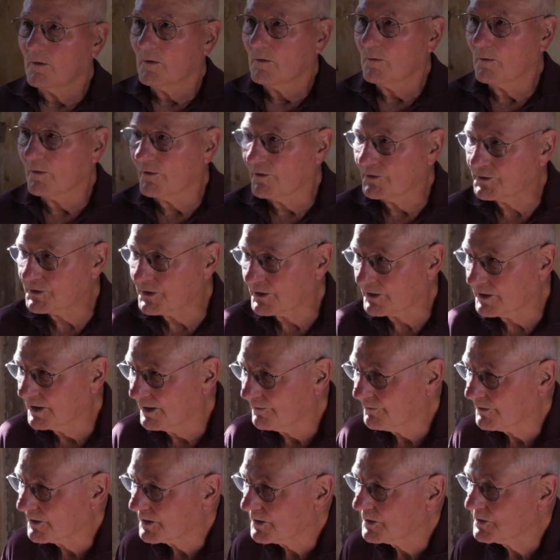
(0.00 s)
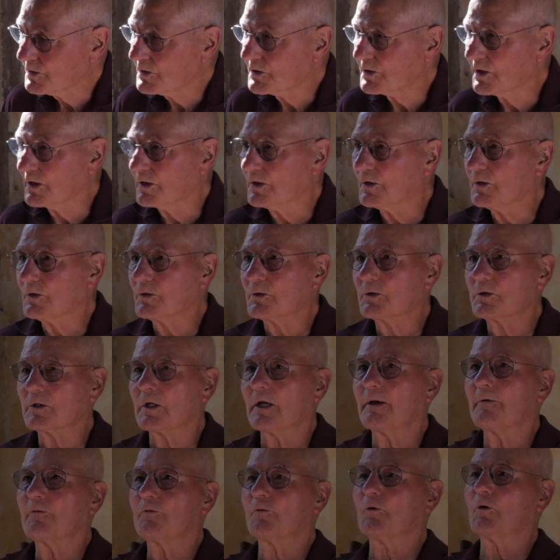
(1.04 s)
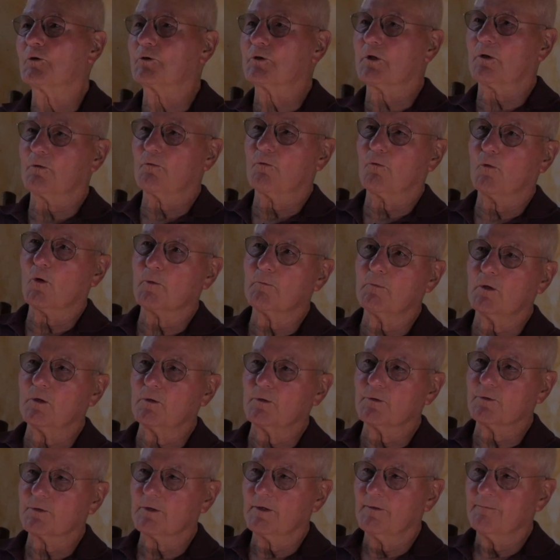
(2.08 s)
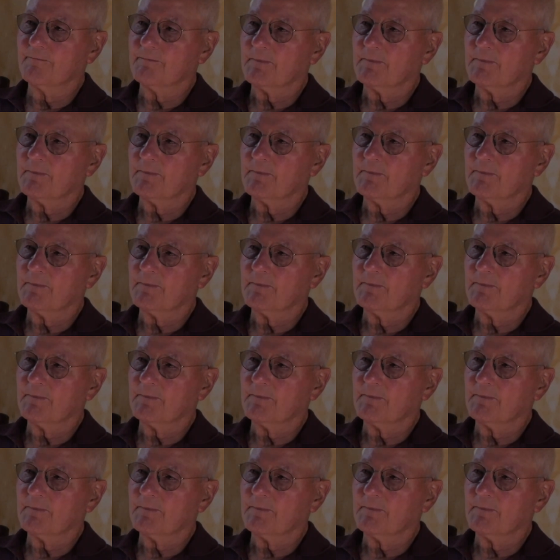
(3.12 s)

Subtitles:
Well, the significance is, first and foremost,